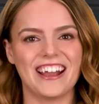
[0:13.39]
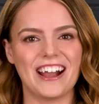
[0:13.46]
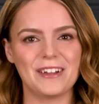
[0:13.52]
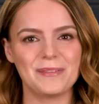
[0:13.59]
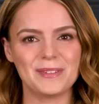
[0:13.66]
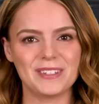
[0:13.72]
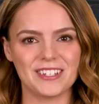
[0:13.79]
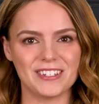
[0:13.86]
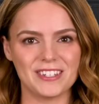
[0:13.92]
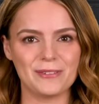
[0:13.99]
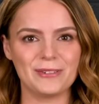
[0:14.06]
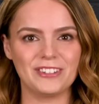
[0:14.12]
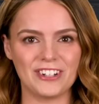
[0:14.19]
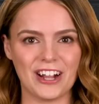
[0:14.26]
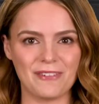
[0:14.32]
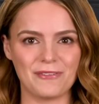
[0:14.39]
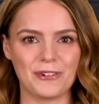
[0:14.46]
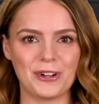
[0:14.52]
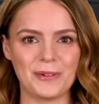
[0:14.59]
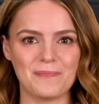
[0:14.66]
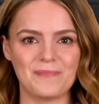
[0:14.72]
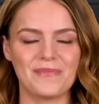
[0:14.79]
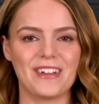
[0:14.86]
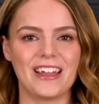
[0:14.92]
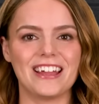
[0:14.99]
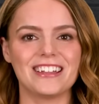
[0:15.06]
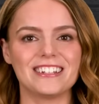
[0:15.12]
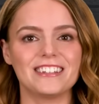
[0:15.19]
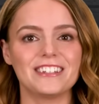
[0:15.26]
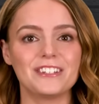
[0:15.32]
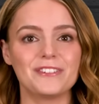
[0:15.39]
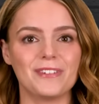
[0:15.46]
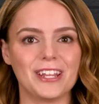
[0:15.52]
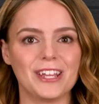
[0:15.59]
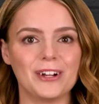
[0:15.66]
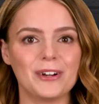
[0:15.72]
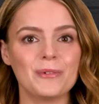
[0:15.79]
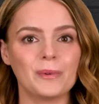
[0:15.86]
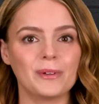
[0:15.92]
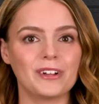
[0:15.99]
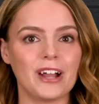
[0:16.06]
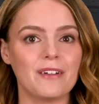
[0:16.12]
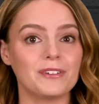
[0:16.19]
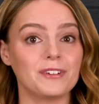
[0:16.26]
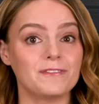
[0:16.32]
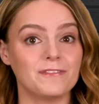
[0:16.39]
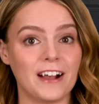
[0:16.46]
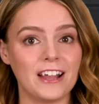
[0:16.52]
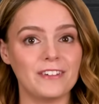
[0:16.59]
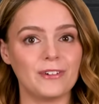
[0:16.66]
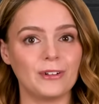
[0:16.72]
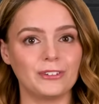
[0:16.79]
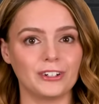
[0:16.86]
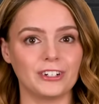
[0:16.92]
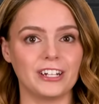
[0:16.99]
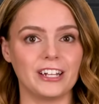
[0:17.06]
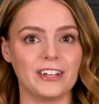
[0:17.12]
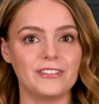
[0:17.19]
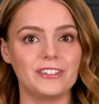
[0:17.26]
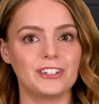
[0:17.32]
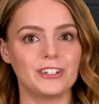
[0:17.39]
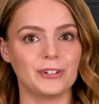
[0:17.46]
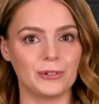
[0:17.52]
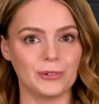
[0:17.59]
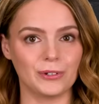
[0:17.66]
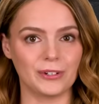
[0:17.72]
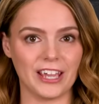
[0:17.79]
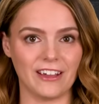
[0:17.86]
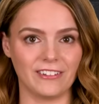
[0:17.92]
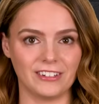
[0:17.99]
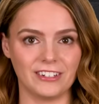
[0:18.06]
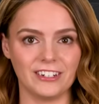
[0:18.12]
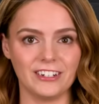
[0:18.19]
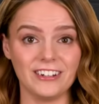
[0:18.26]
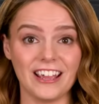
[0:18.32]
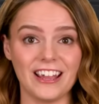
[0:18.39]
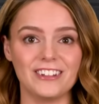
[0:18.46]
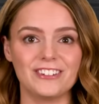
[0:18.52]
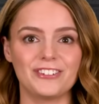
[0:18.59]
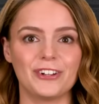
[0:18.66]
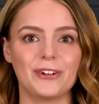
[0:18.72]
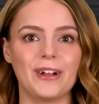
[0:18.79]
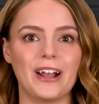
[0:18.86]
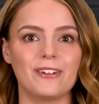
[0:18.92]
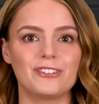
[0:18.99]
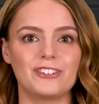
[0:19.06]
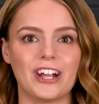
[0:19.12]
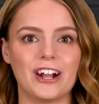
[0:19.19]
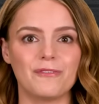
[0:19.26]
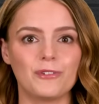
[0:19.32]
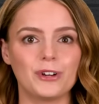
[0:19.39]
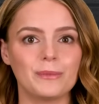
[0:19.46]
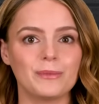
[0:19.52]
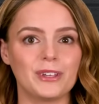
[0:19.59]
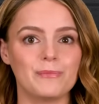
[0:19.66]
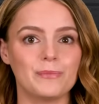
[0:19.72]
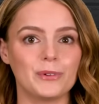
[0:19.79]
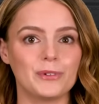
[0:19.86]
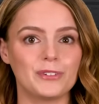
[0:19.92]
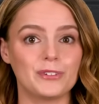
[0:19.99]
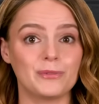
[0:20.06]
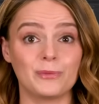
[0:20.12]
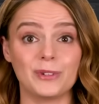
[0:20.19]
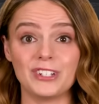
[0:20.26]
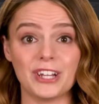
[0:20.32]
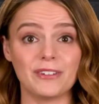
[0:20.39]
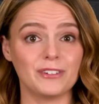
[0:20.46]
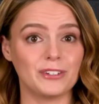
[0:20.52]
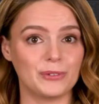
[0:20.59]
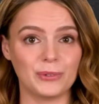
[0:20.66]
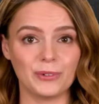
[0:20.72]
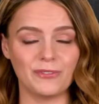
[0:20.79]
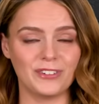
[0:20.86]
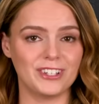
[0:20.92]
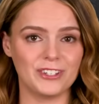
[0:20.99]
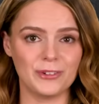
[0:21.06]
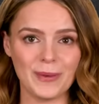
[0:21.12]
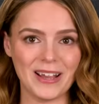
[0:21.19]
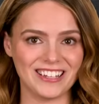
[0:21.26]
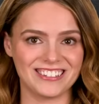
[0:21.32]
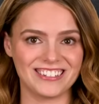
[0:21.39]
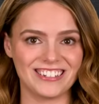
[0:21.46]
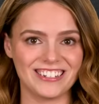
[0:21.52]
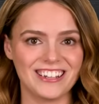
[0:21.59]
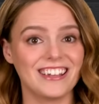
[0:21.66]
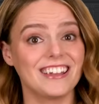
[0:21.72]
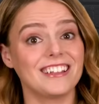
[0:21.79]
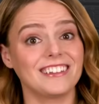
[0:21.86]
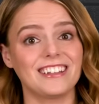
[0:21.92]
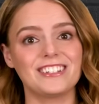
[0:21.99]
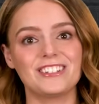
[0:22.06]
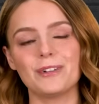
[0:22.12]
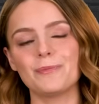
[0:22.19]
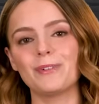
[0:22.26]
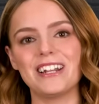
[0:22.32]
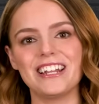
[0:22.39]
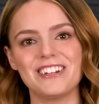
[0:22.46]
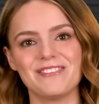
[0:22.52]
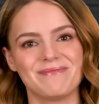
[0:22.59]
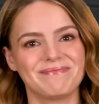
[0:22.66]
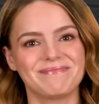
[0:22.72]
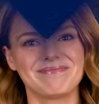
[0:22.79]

I'm Sissy with JotForm, and in this video, we'll cover five alternatives to Google Calendar and show how JotForm can boost whichever tool fits you best. Let's jump right in.